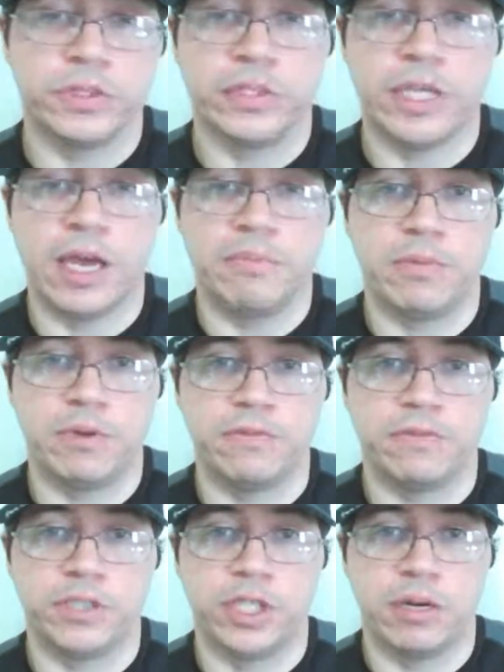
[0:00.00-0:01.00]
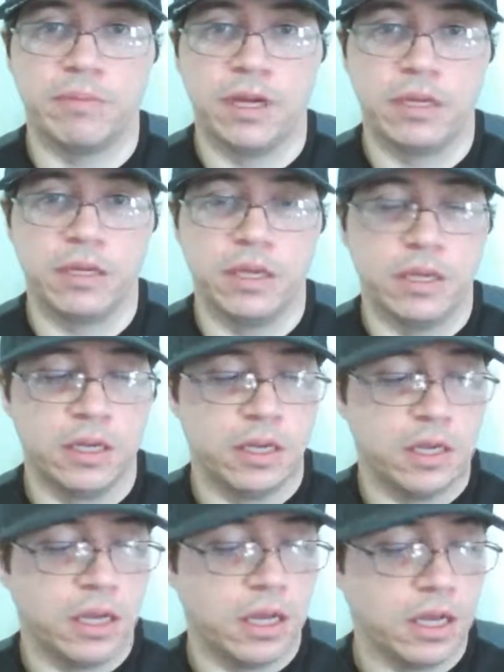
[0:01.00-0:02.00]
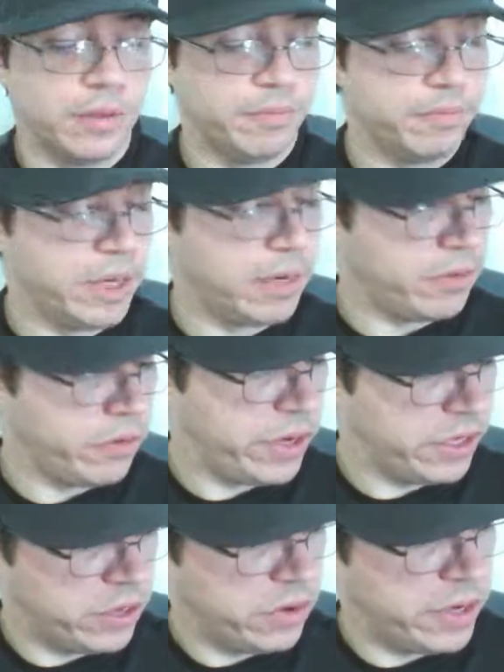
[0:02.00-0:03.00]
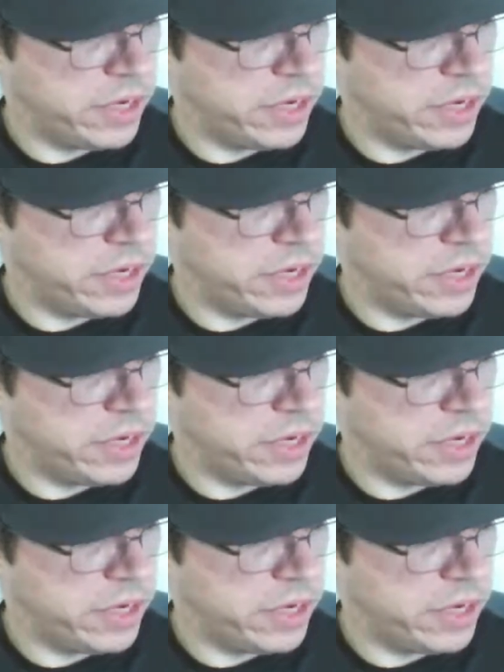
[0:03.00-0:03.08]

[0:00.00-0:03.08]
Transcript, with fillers: type of yerba. But I'm going to go